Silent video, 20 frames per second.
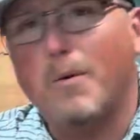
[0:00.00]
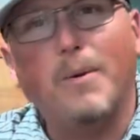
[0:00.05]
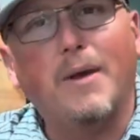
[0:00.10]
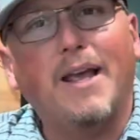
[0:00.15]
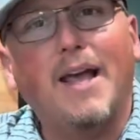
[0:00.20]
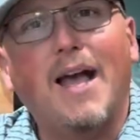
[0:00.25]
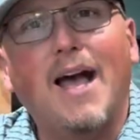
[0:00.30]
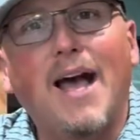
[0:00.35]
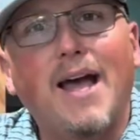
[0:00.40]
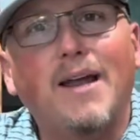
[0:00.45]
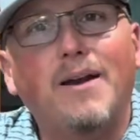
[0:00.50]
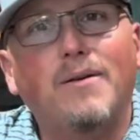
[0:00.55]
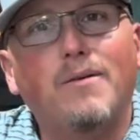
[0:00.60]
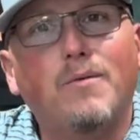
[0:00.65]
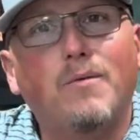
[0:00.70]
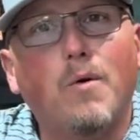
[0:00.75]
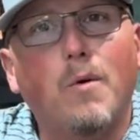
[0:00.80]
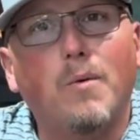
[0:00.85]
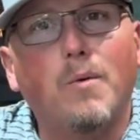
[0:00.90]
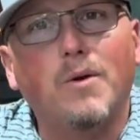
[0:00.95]
we got,
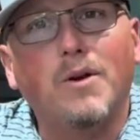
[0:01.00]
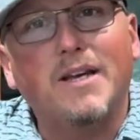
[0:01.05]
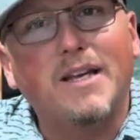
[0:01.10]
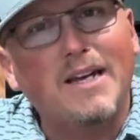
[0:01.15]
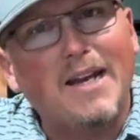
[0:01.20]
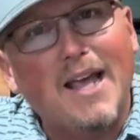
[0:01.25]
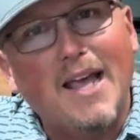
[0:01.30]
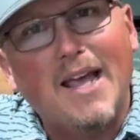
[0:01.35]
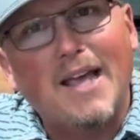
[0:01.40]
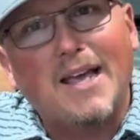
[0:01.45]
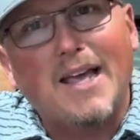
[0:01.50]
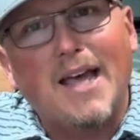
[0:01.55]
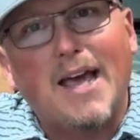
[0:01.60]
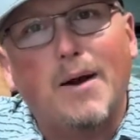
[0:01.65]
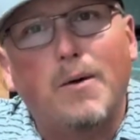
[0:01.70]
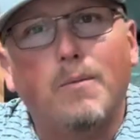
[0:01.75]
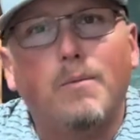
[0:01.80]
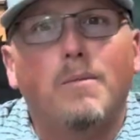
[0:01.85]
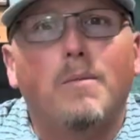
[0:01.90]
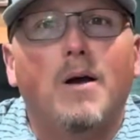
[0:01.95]
what we're looking at, kind
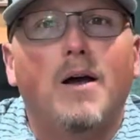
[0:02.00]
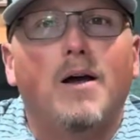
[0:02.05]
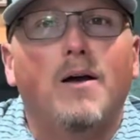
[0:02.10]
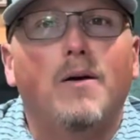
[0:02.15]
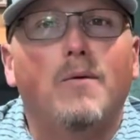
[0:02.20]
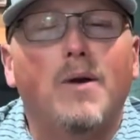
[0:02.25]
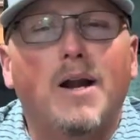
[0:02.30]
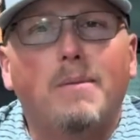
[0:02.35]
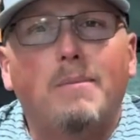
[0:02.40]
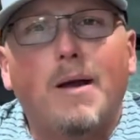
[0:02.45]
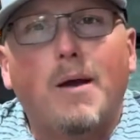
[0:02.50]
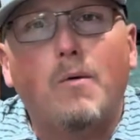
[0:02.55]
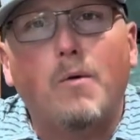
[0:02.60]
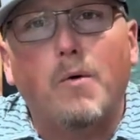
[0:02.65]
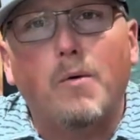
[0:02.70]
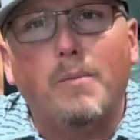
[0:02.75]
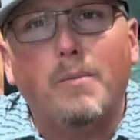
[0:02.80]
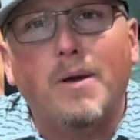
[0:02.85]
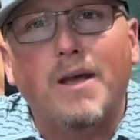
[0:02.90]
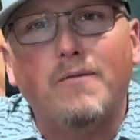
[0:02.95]
of roundabout what
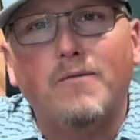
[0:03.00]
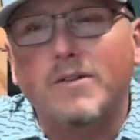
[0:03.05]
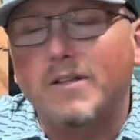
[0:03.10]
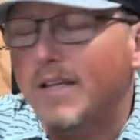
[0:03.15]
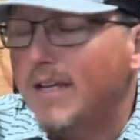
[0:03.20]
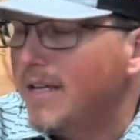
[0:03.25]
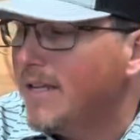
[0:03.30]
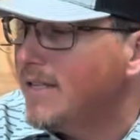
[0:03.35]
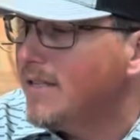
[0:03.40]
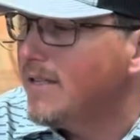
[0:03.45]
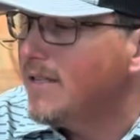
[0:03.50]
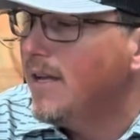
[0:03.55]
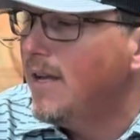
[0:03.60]
we pay for things.